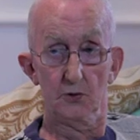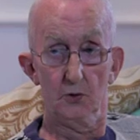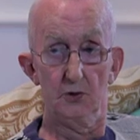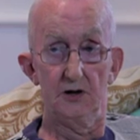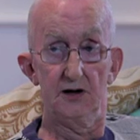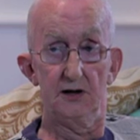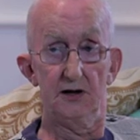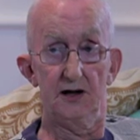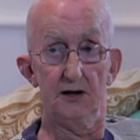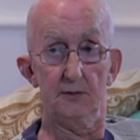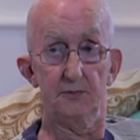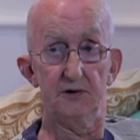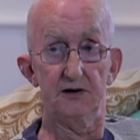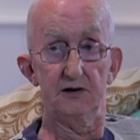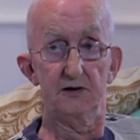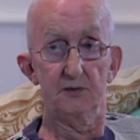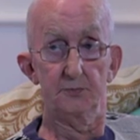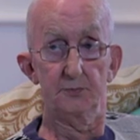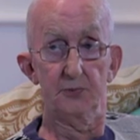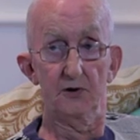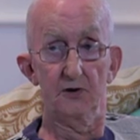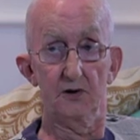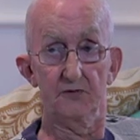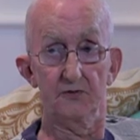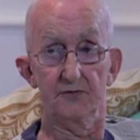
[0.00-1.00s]
quite happy to
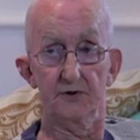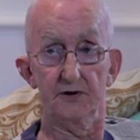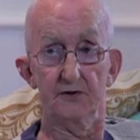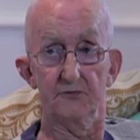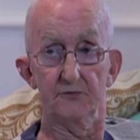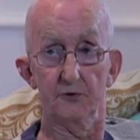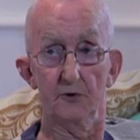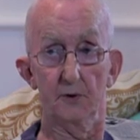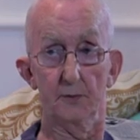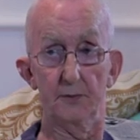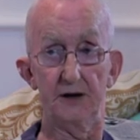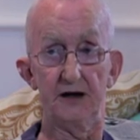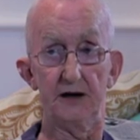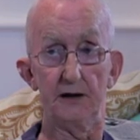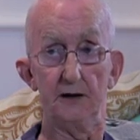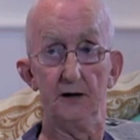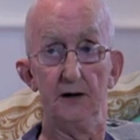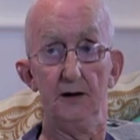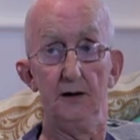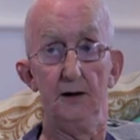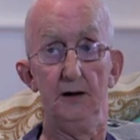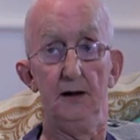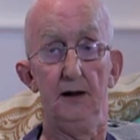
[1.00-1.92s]
profit from it.